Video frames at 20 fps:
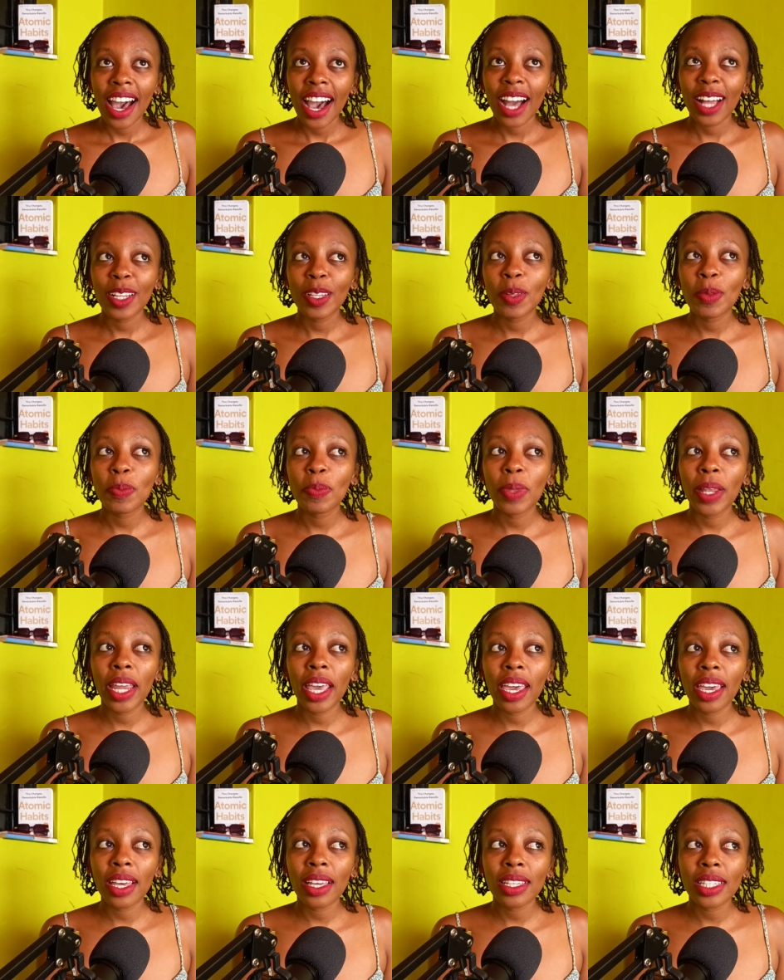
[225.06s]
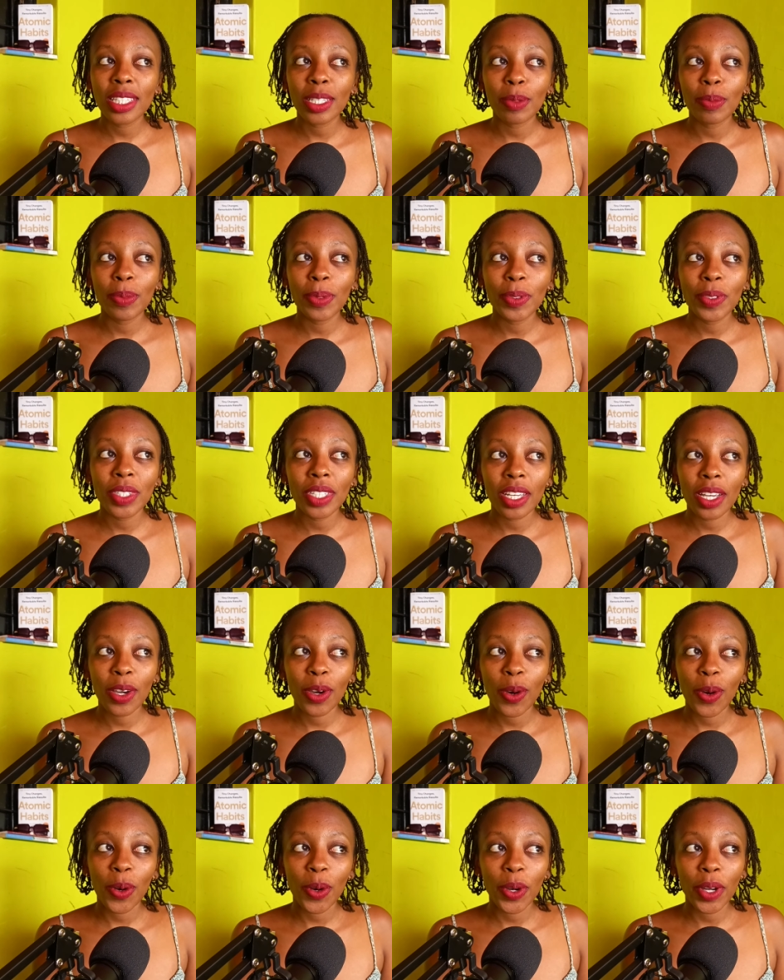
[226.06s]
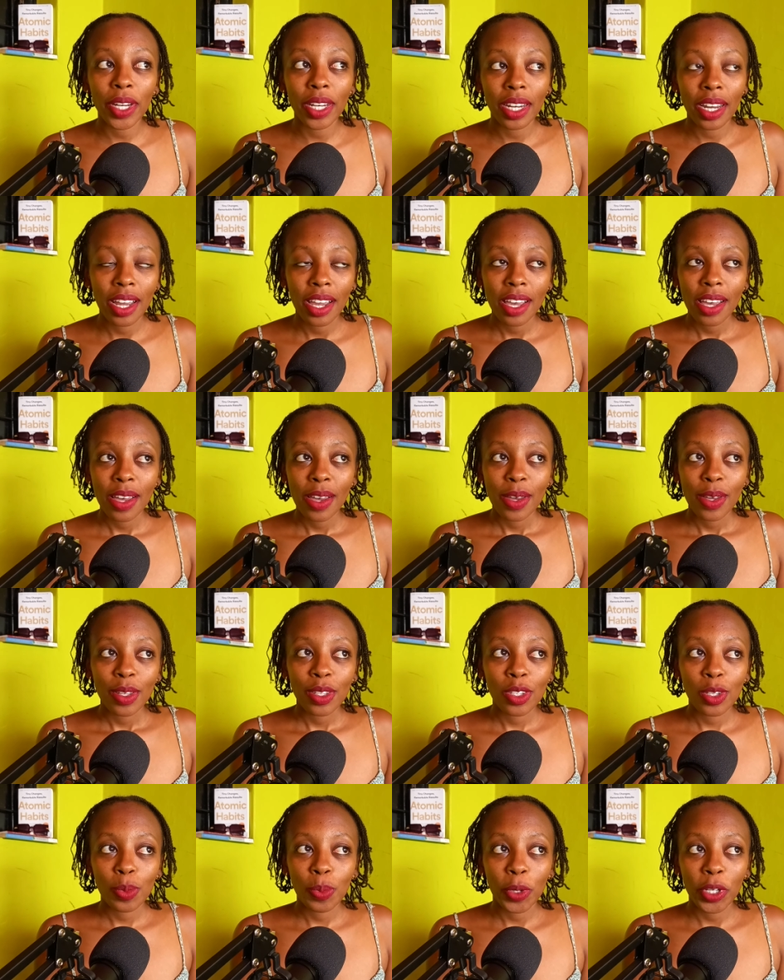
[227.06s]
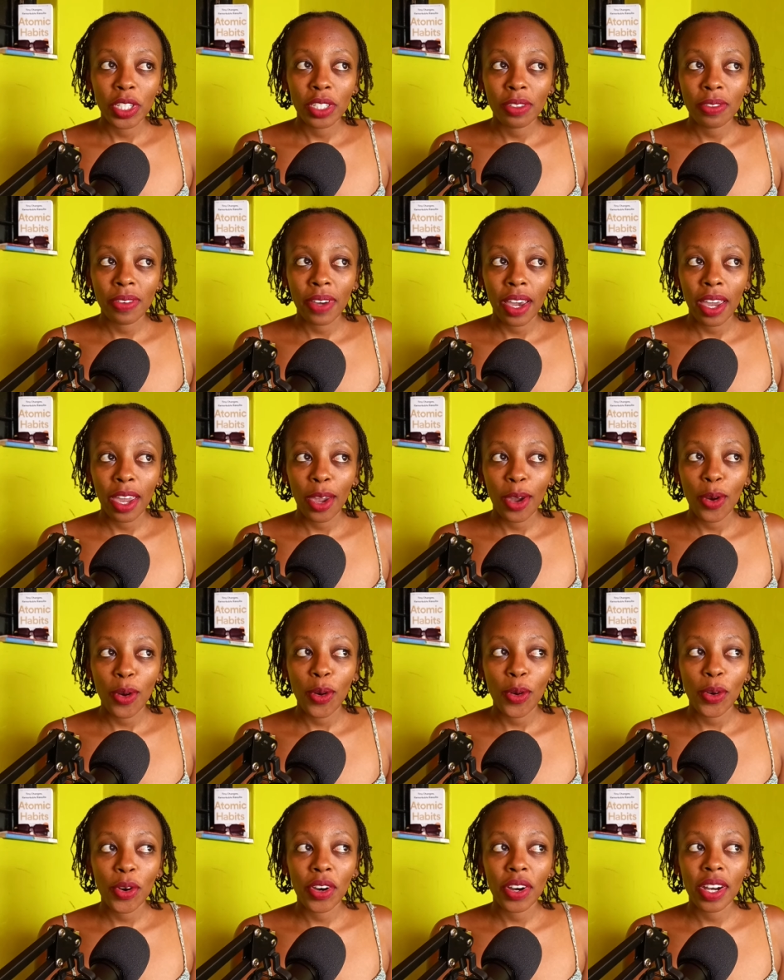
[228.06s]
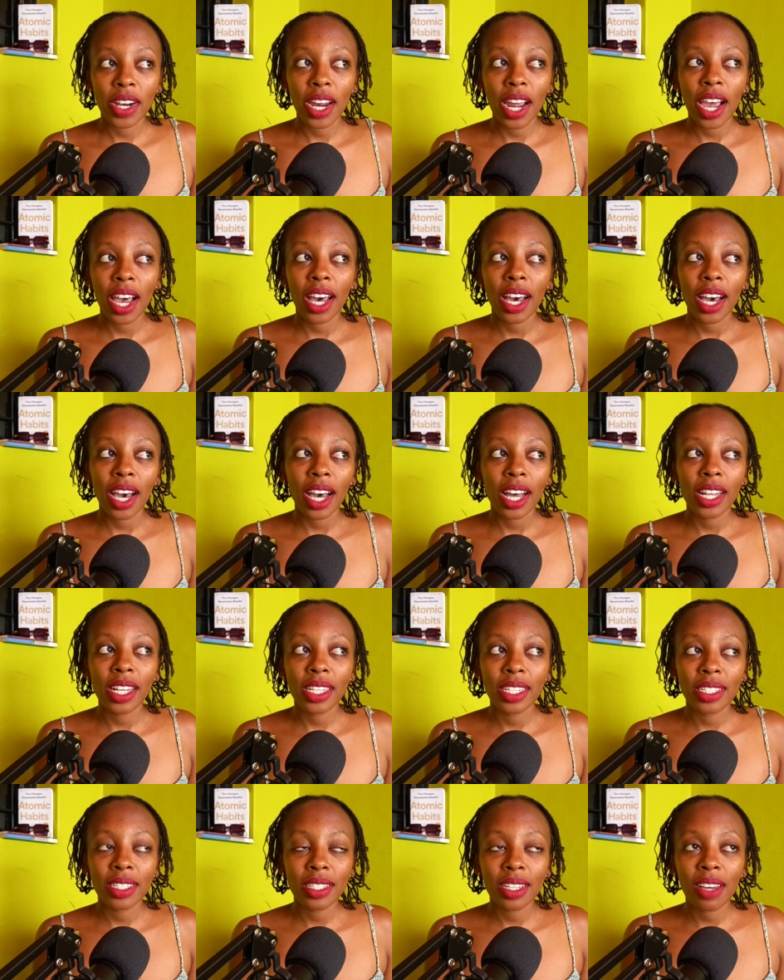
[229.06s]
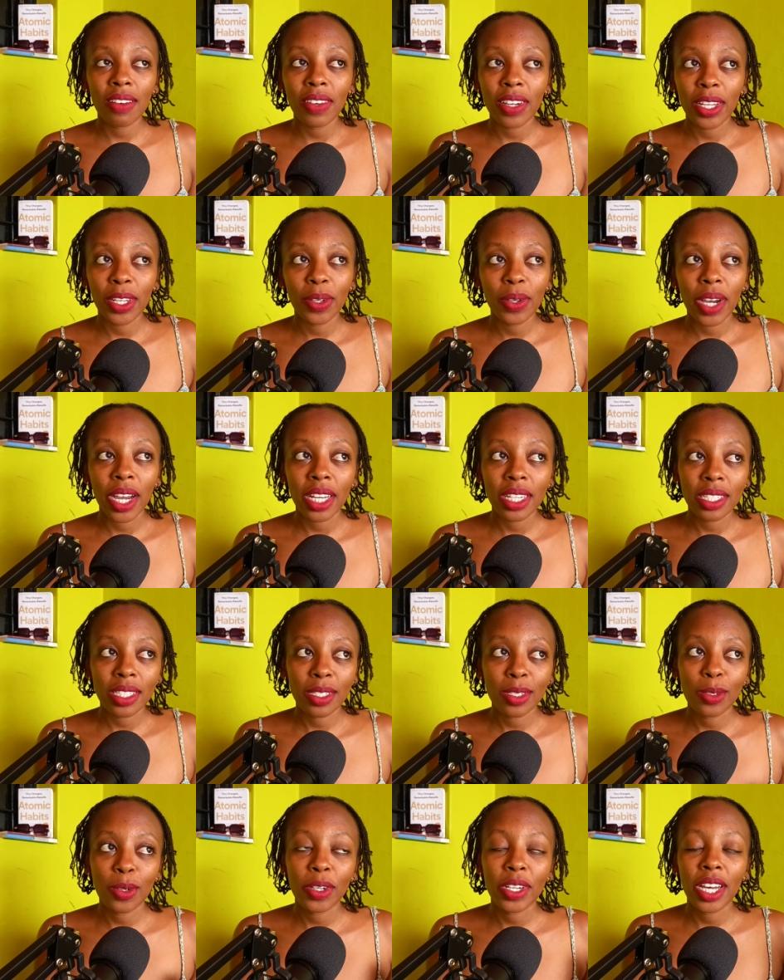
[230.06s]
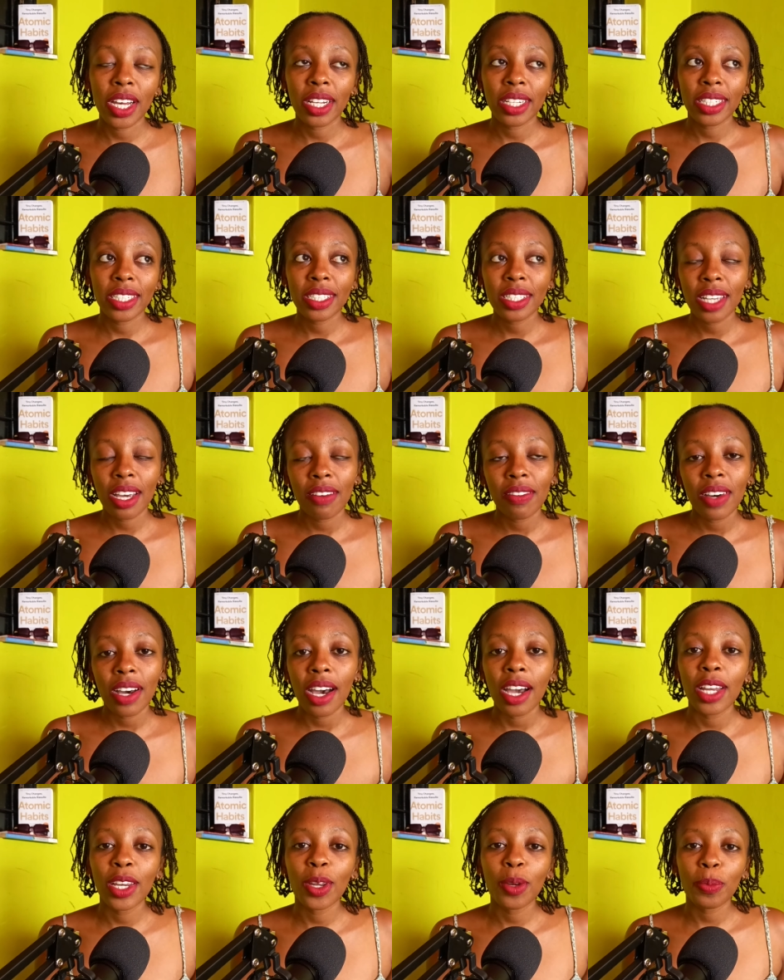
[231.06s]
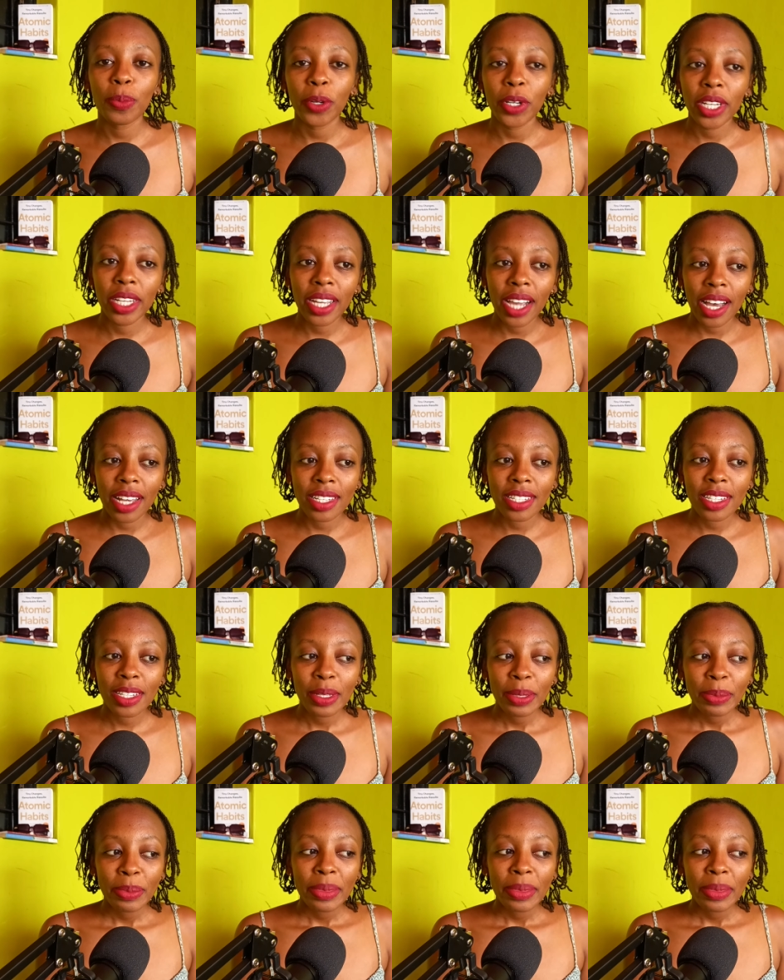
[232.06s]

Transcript: I'll play some music on Spotify, or I'll discover a new artist, or I'll discover a new podcast,